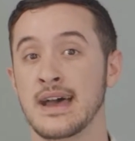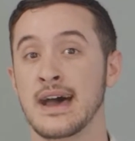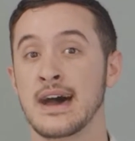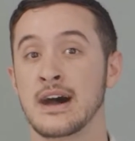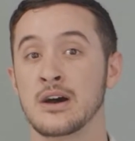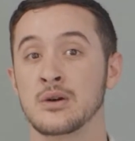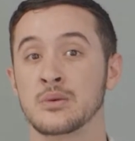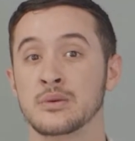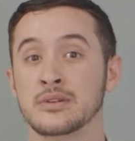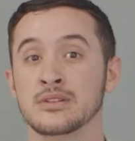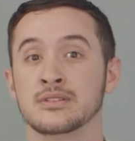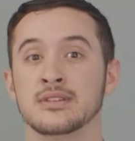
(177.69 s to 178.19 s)

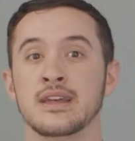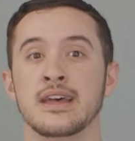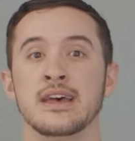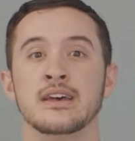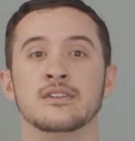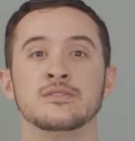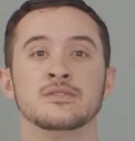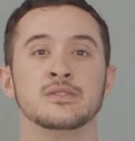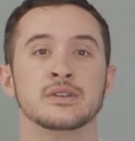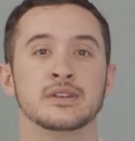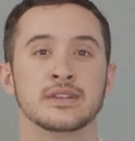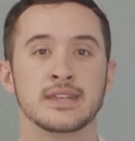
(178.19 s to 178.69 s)
hours
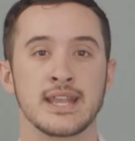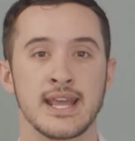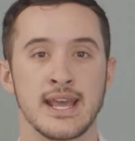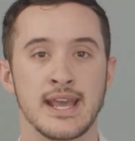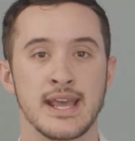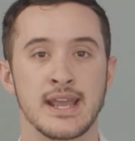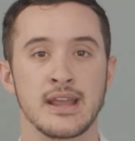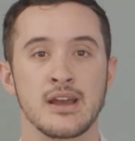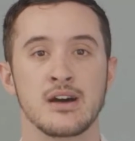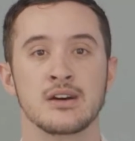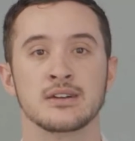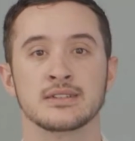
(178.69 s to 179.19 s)
every
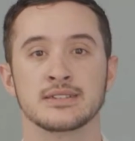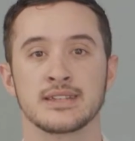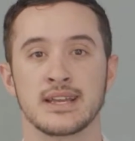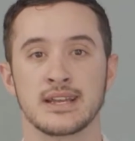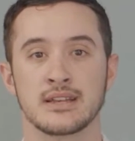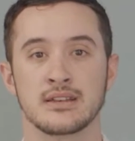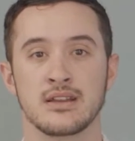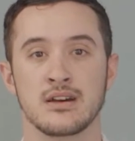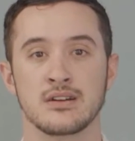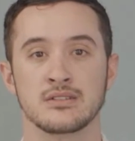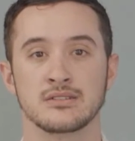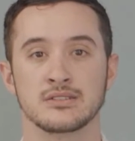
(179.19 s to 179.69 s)
day on
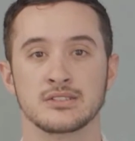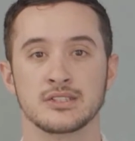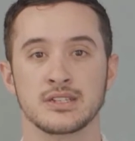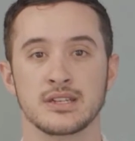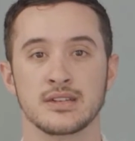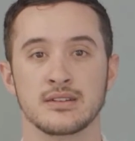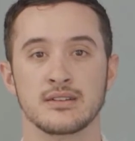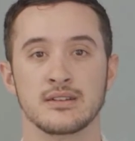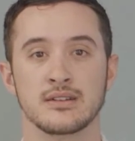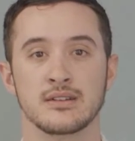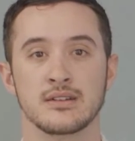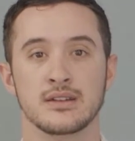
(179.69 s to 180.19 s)

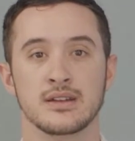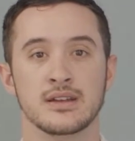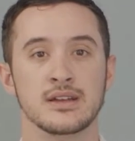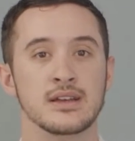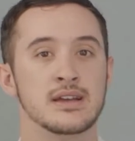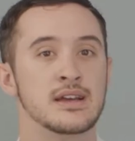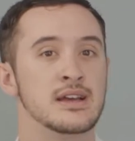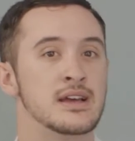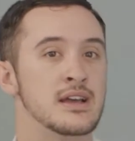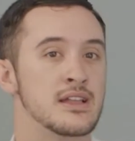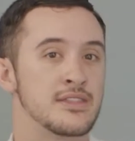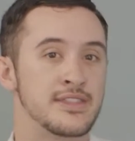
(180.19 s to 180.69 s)
technology.
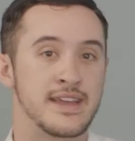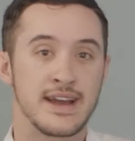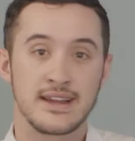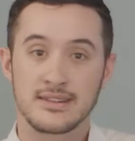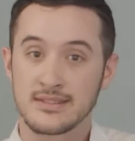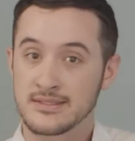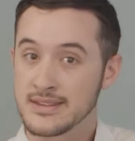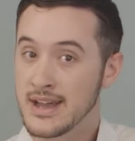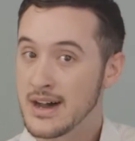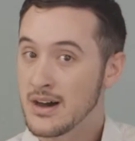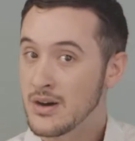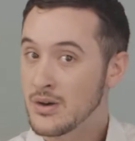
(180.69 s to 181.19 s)
That's
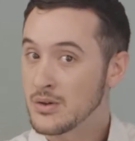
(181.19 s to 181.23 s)
not